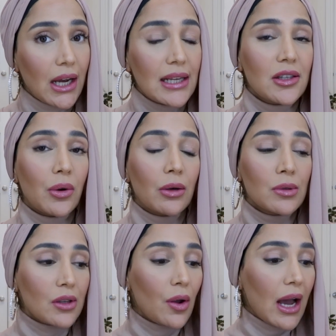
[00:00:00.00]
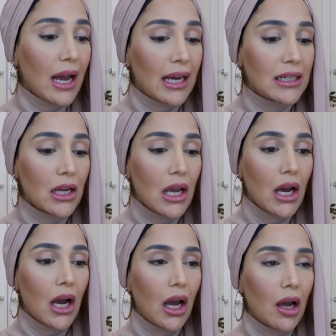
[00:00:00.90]
nice. So I also had,
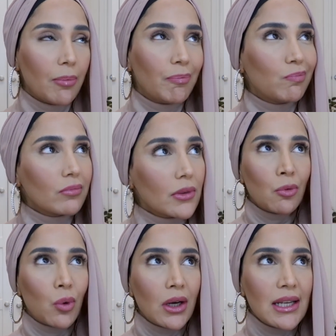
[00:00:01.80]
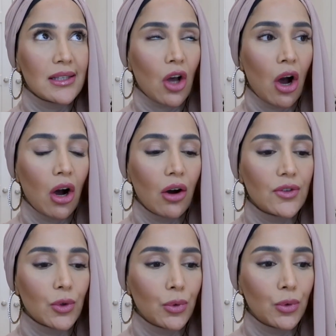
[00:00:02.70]
one is
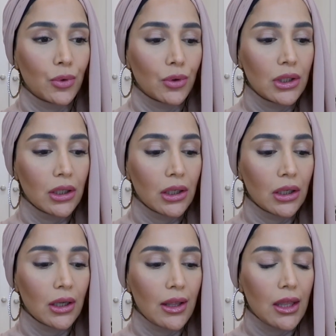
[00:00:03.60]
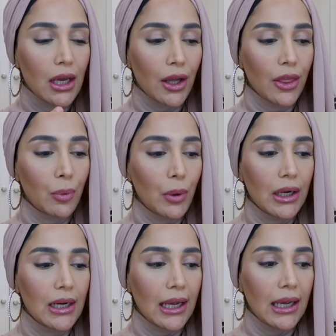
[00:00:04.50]
carved oud, the other
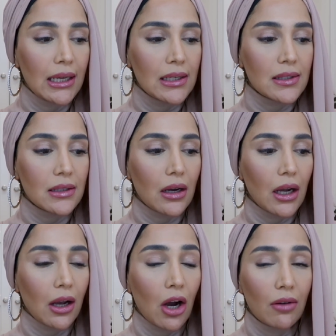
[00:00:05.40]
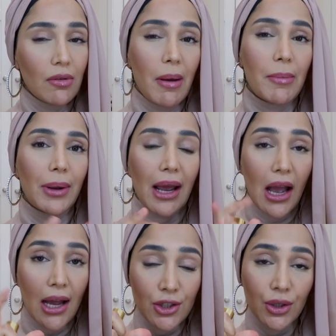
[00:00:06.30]
one is, I can't remember, but
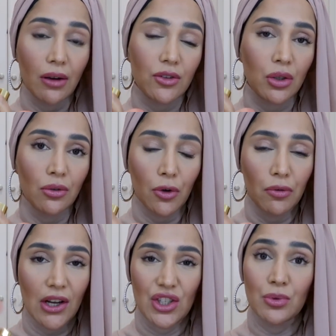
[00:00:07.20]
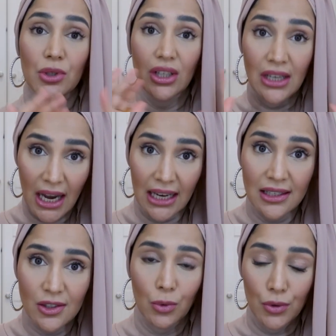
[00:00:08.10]
I do have two full versions, which are
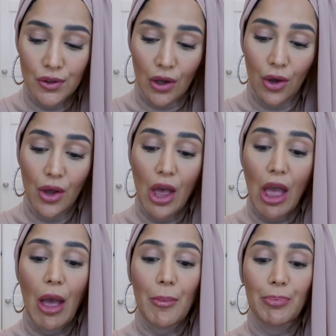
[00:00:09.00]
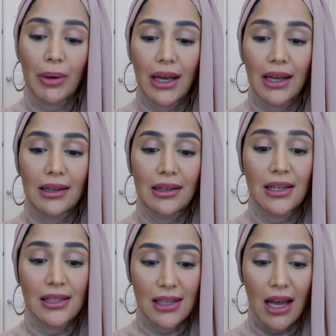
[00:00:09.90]
nice also, but
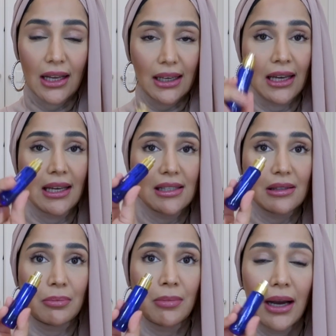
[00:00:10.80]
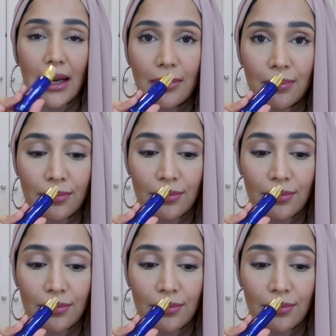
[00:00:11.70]
Nasak is my